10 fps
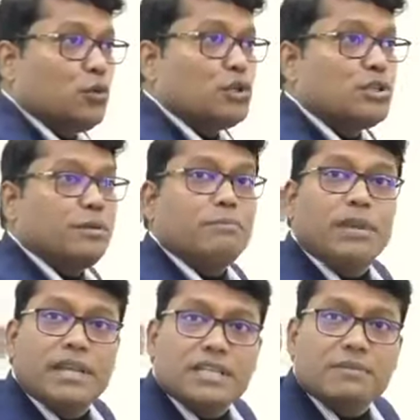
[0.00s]
was
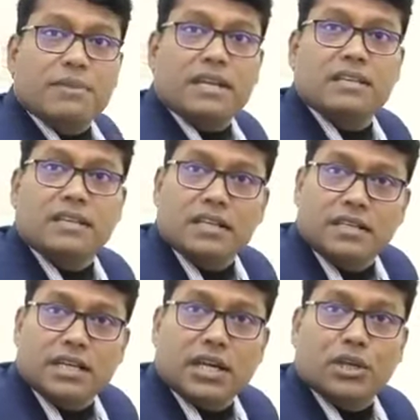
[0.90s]
replaced by the
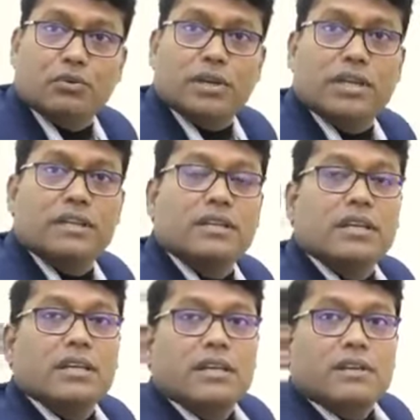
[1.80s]
Niti Aayog in
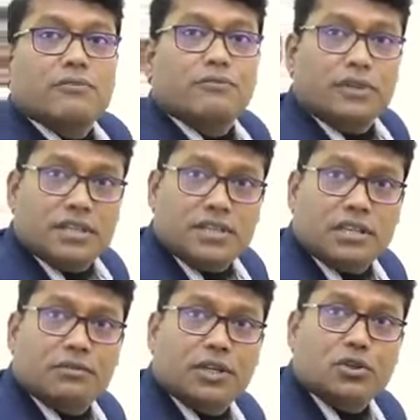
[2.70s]
1st
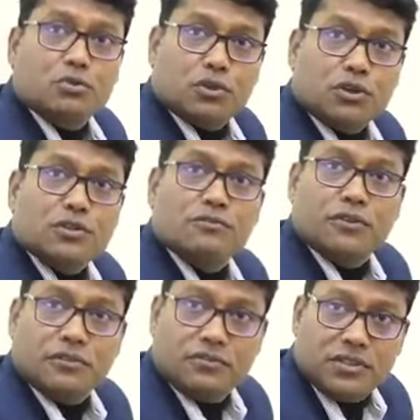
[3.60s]
January
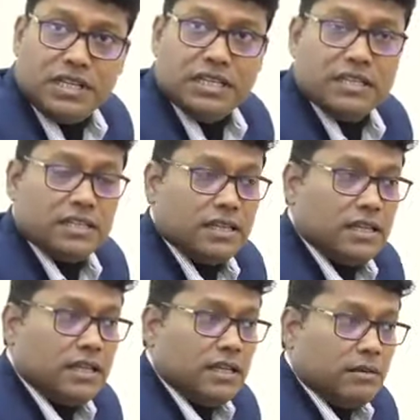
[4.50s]
2015.
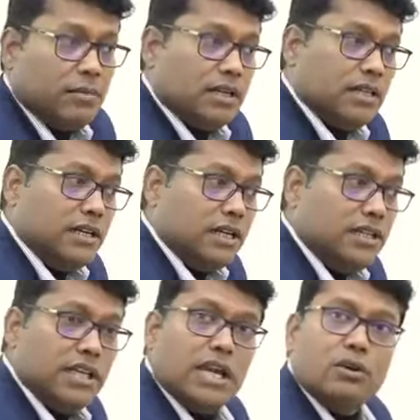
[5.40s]
But the
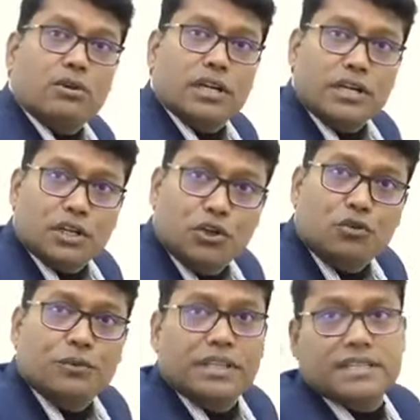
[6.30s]
Niti Aayog
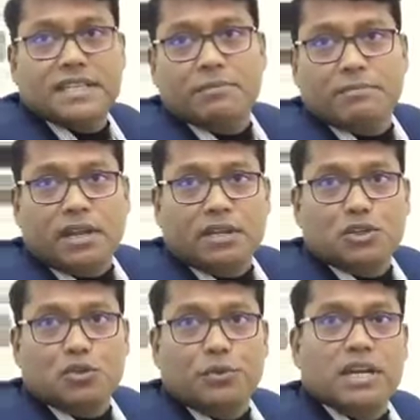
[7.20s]
continued with the same plan.
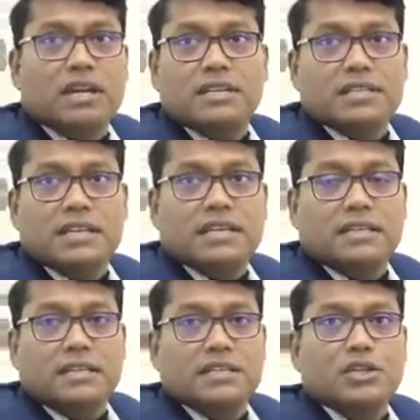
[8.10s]
So we can't say
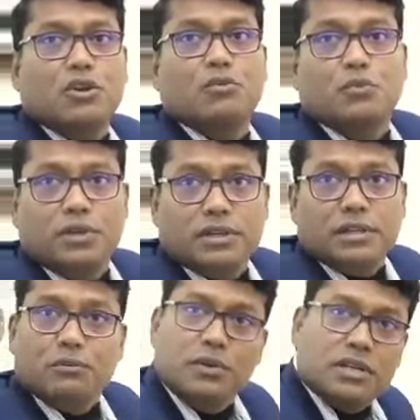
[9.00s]
that it did not work.
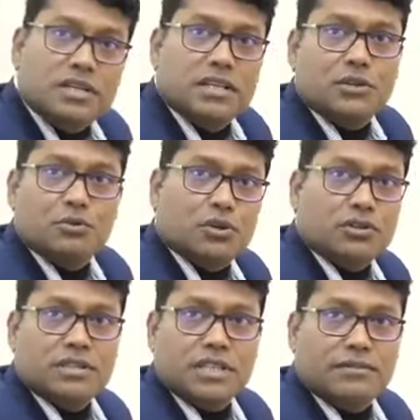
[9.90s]
They worked till
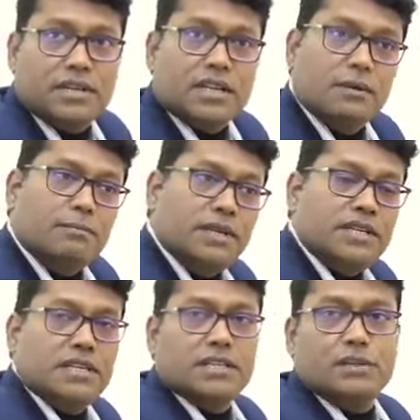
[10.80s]
2017,
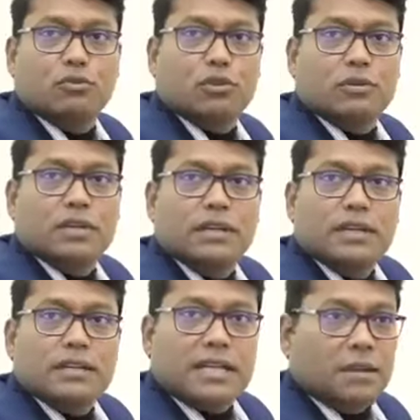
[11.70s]
completed the whole
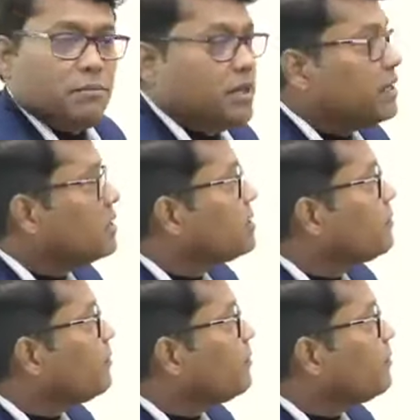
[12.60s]
time period.